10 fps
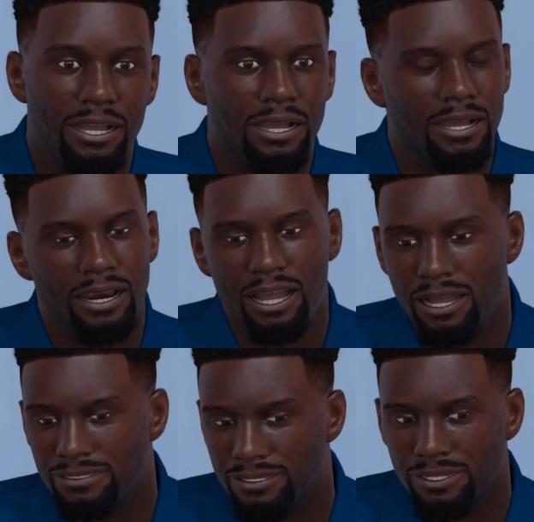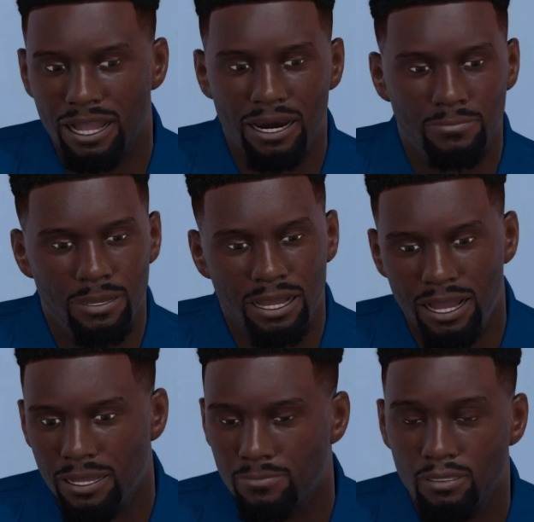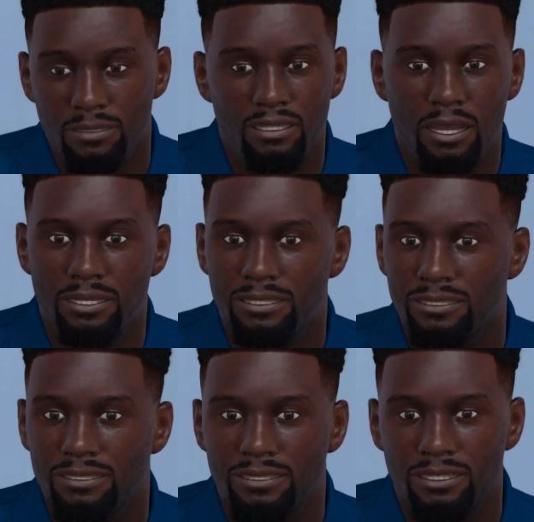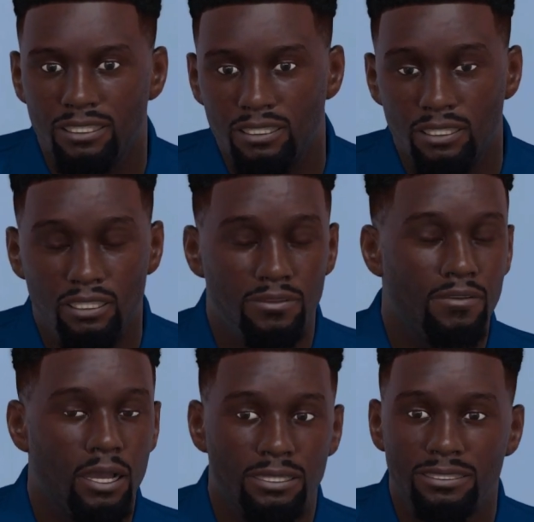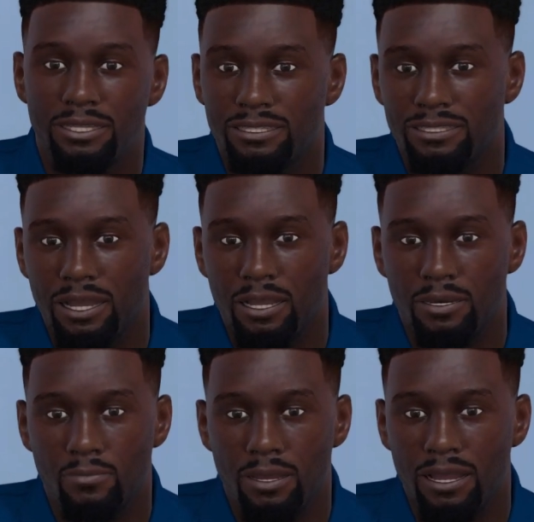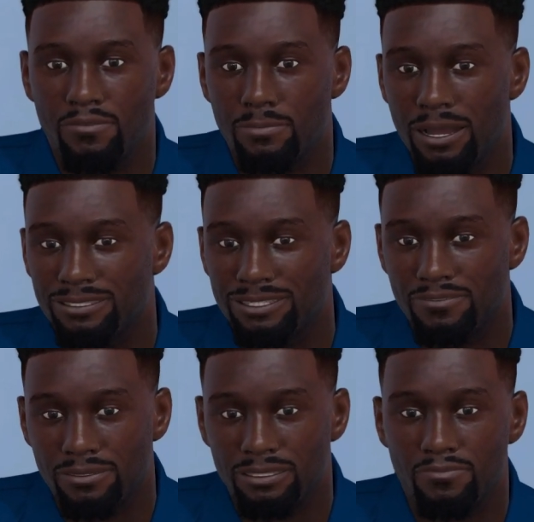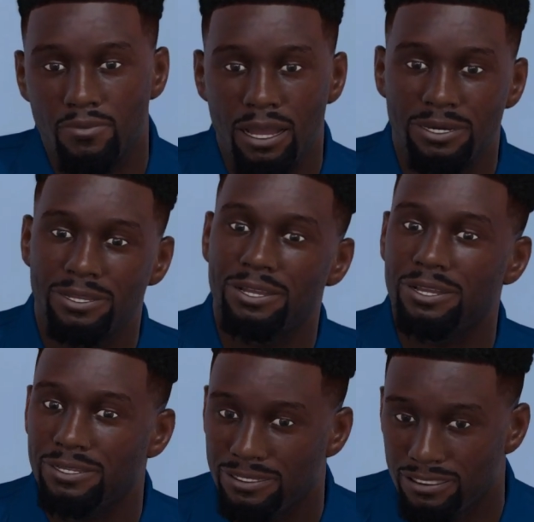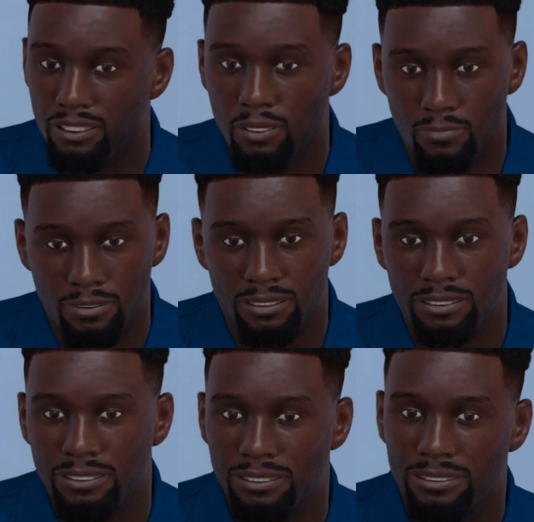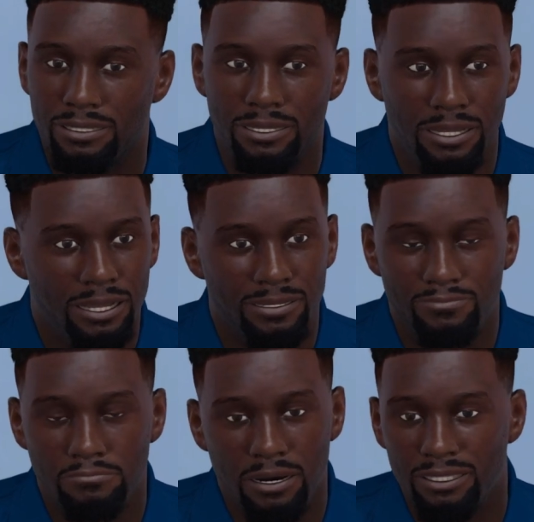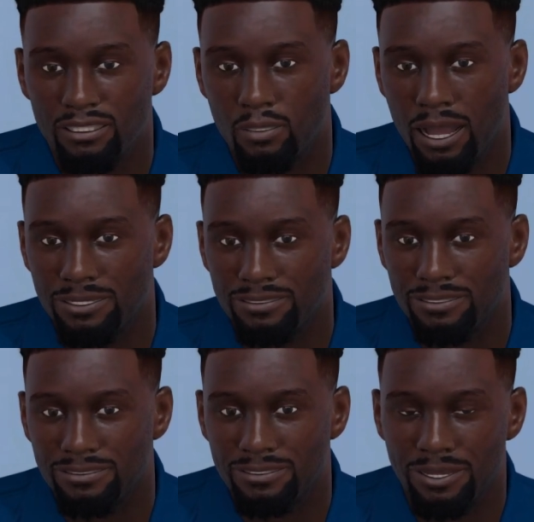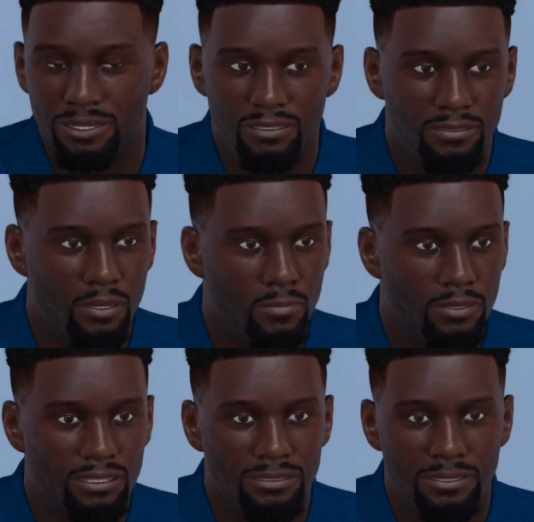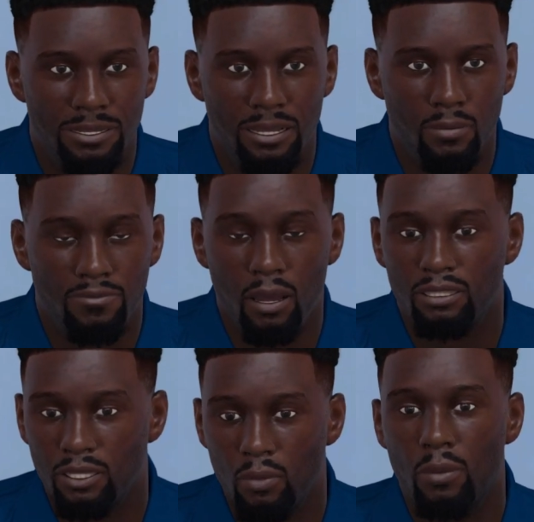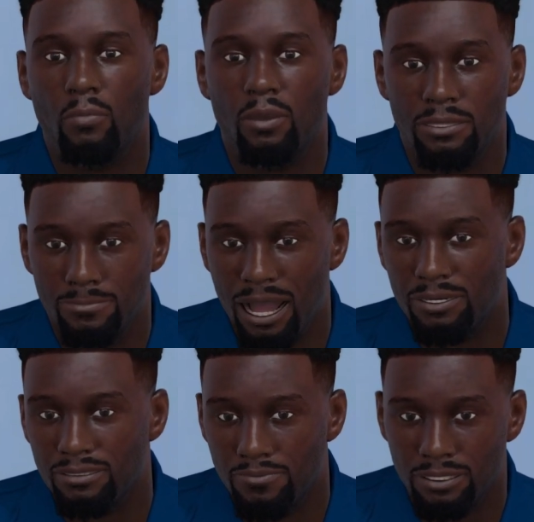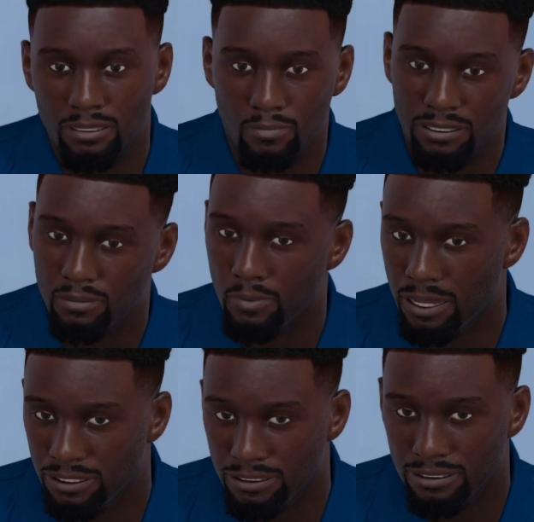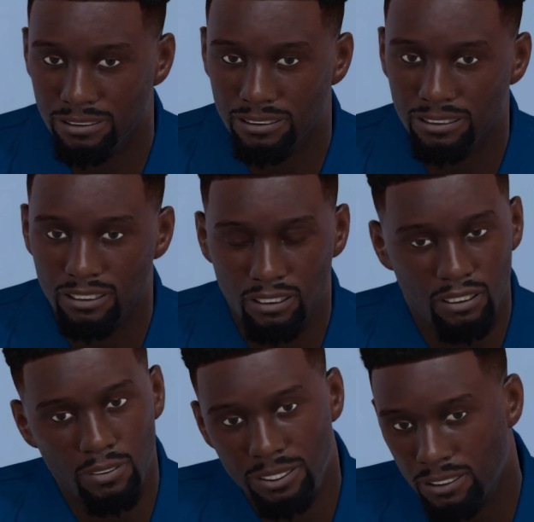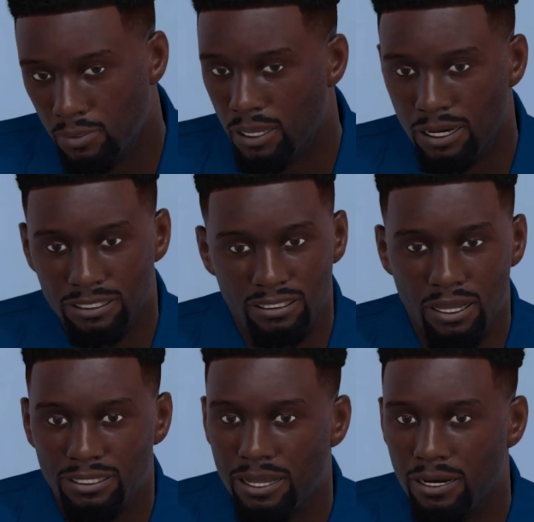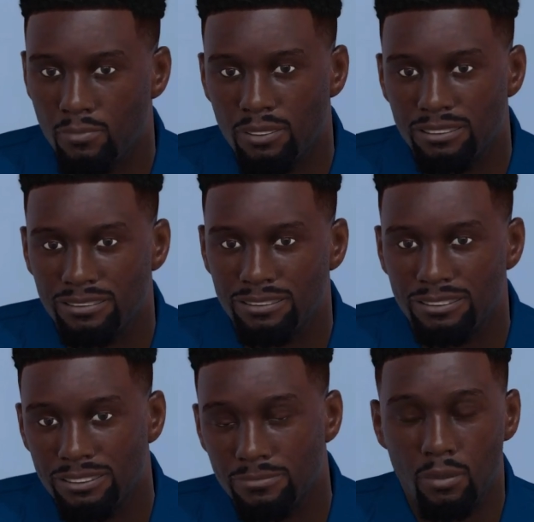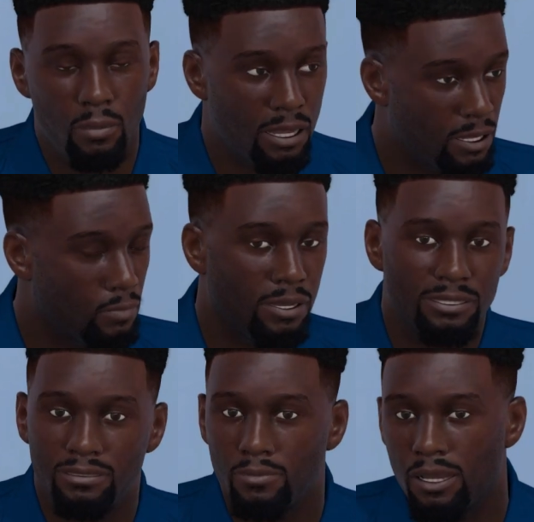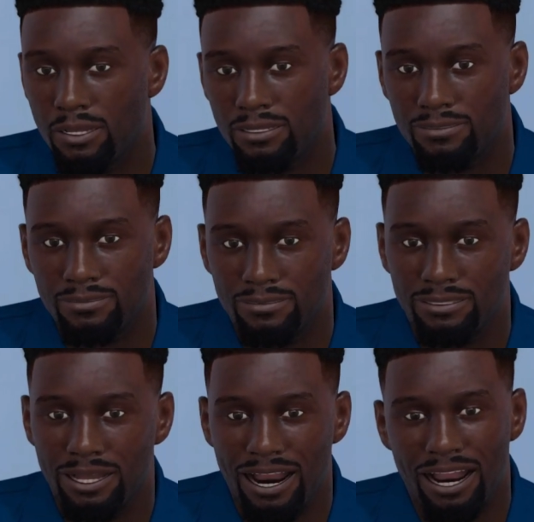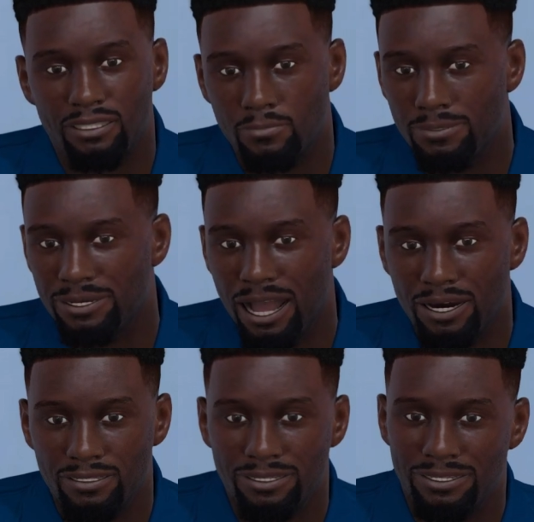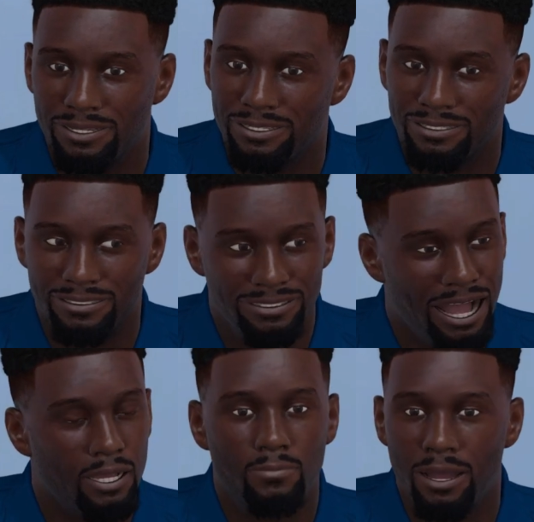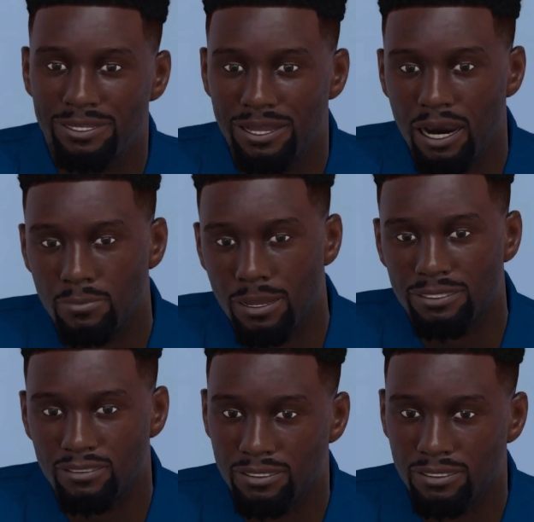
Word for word: Uh, like I said, I let my game do the talking. You know, so far it says that we have the best defensive rating in this tournament, and there's no accident to that. You know, we we focus on what really matters over here, which is winning. You know, so he can do all that talking that he wants, but we're going to win tomorrow, and that'll speak louder than any soundbite that Almanza